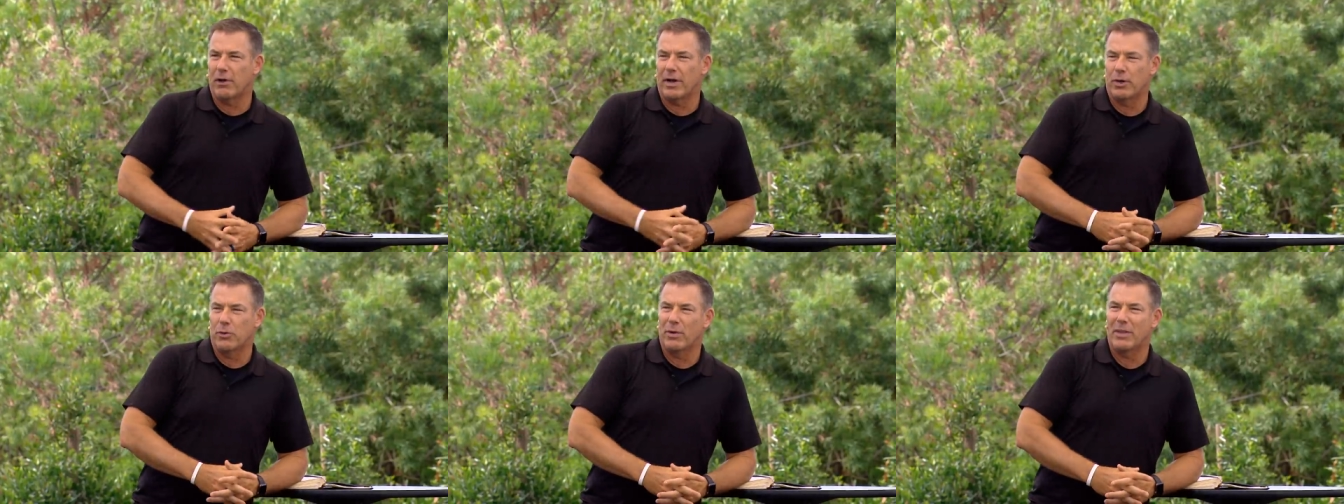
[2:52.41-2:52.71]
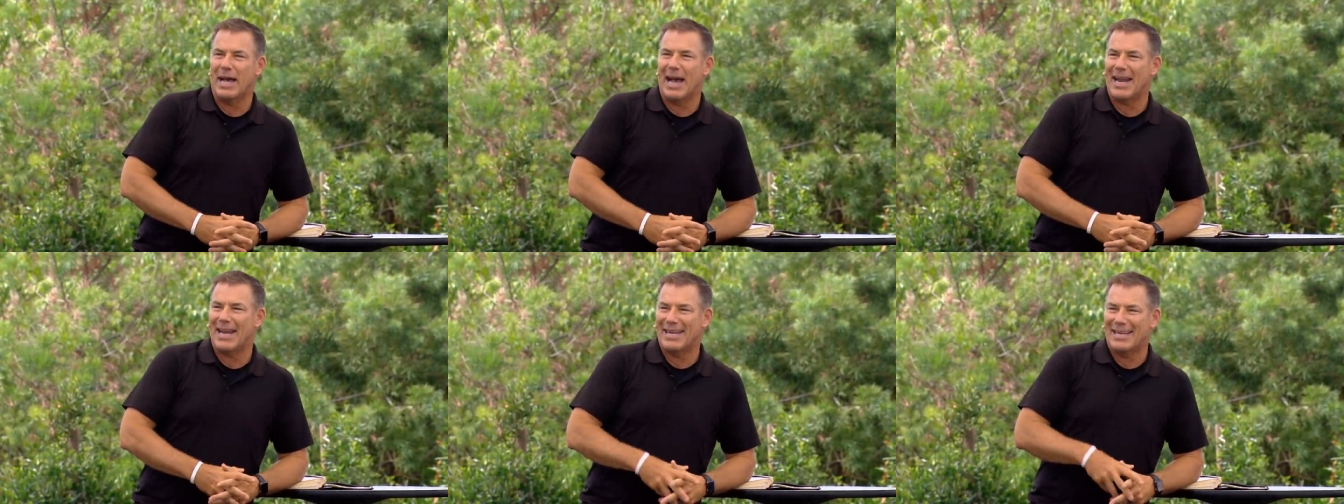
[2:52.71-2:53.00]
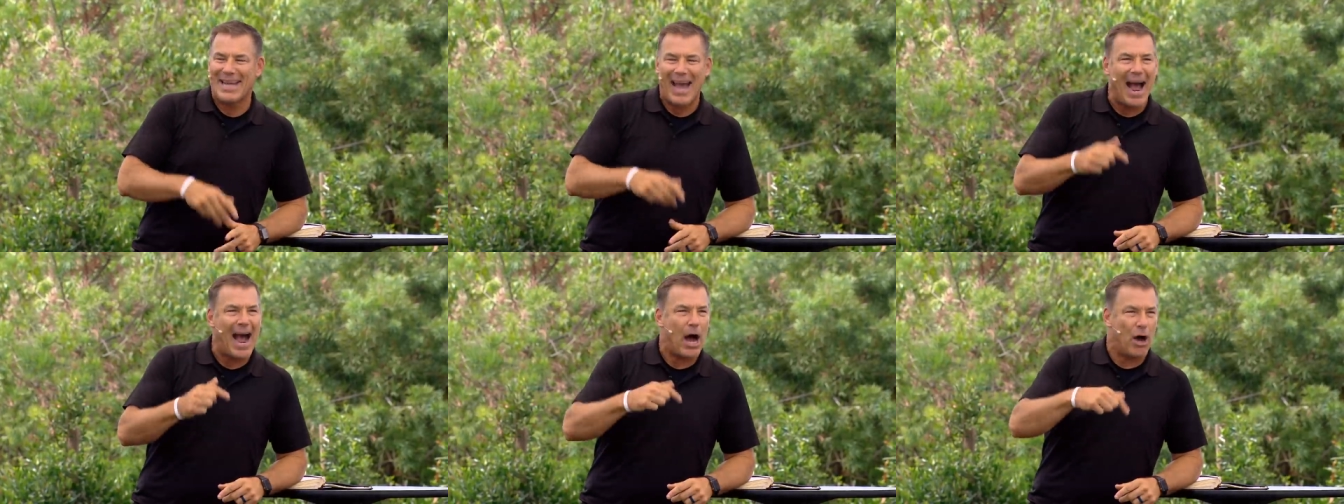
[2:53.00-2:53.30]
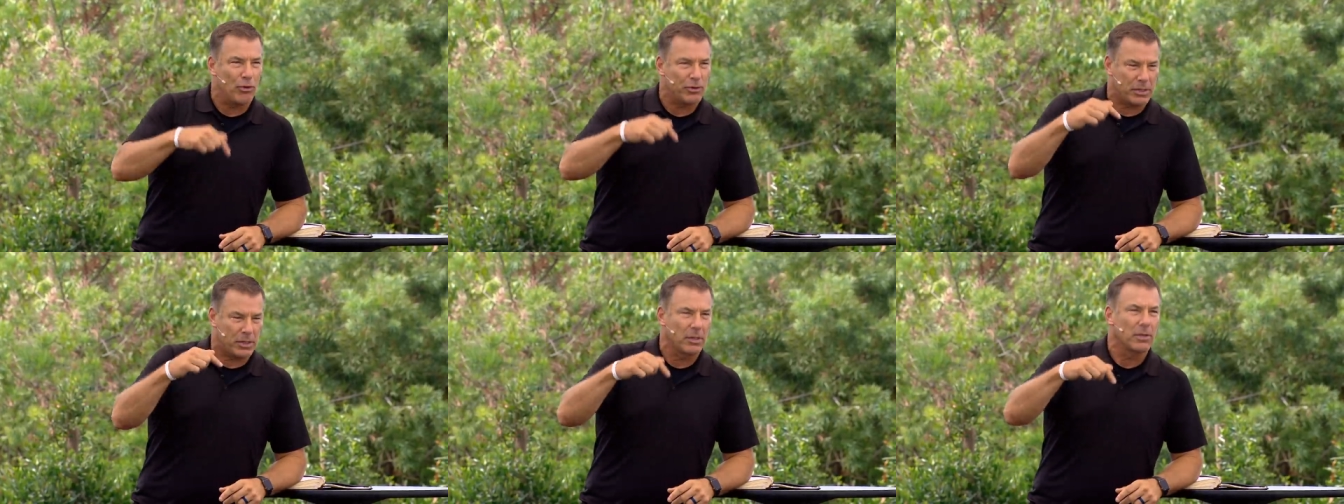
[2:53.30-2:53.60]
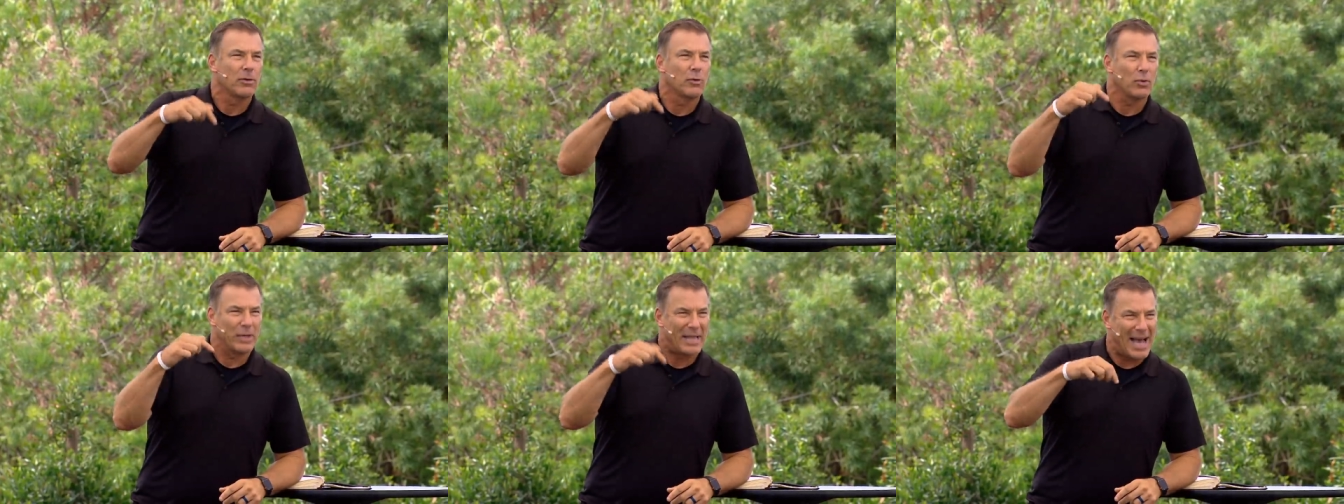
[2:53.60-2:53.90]
And without a doubt,
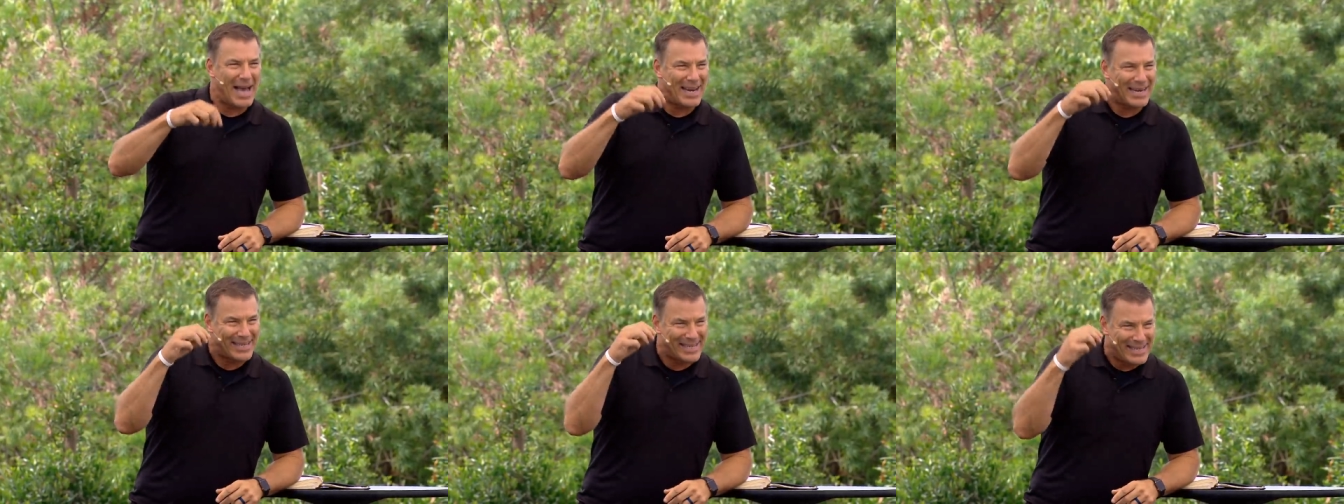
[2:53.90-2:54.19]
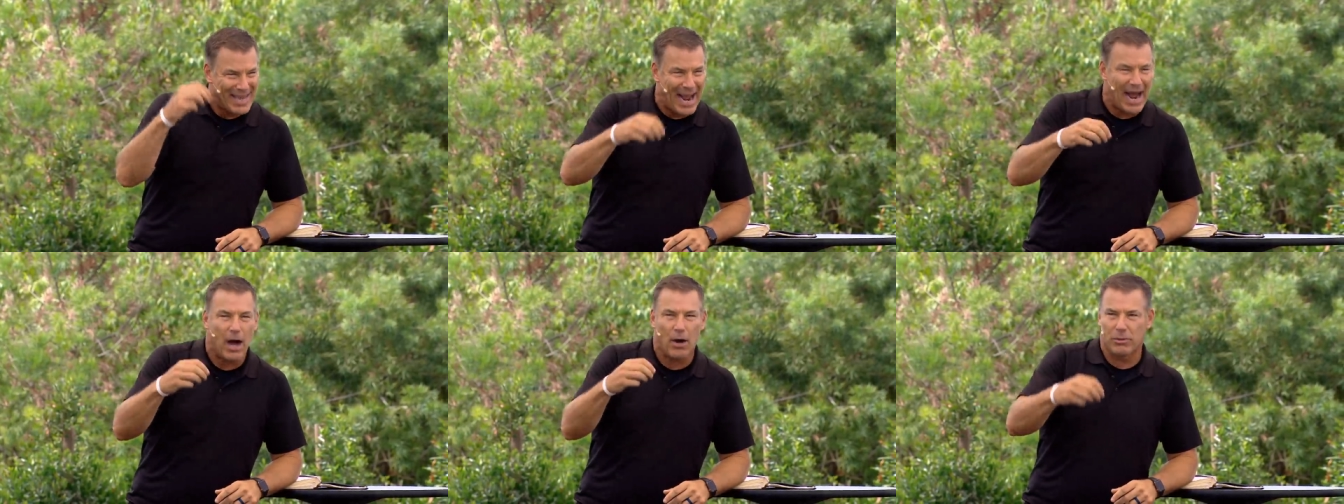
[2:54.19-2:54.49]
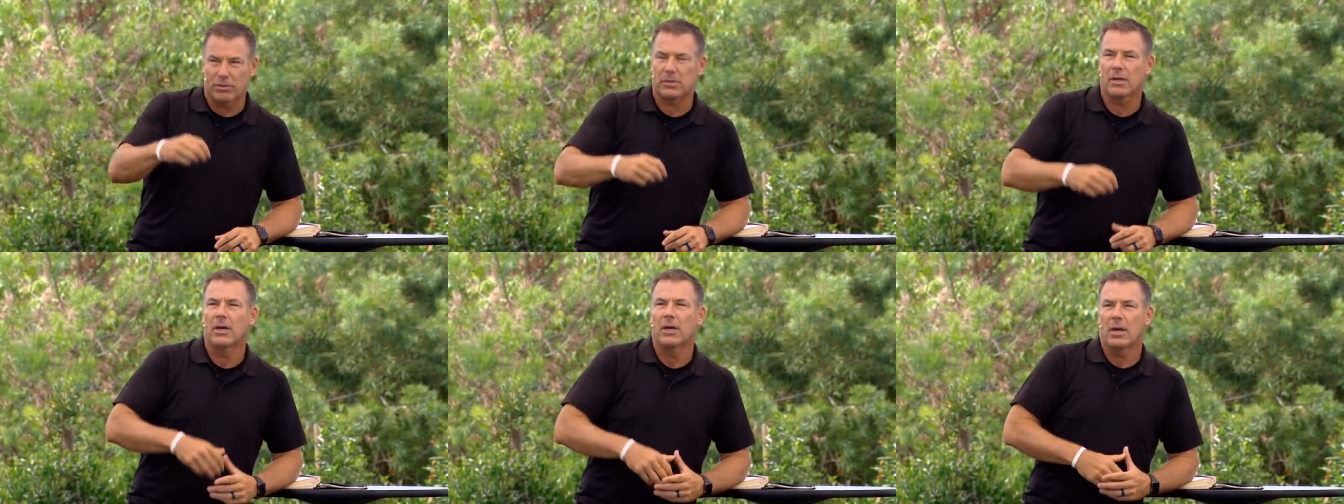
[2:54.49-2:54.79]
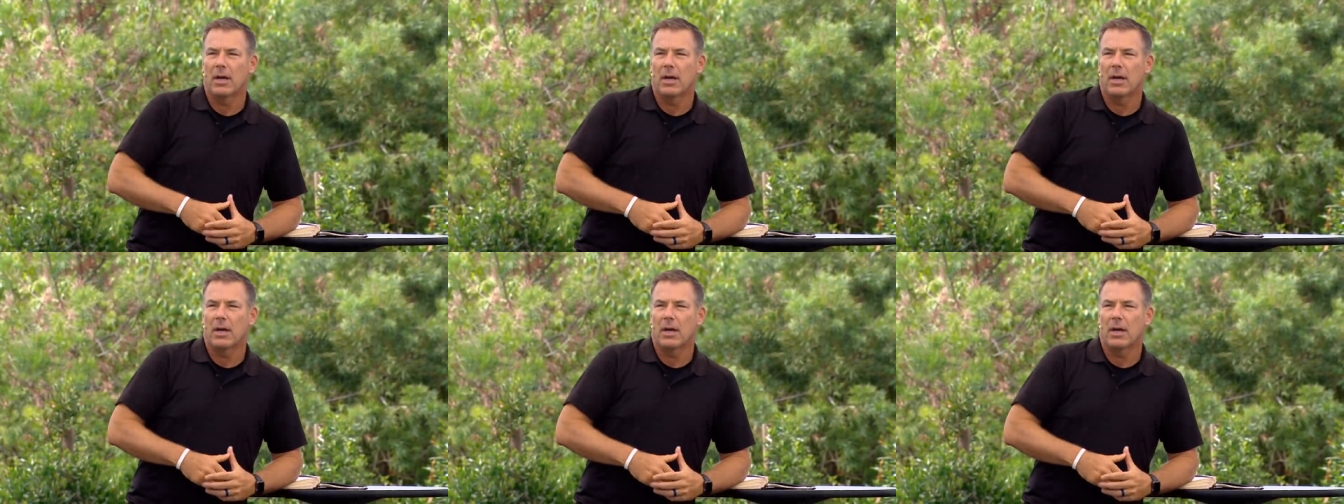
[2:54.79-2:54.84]
without a doubt,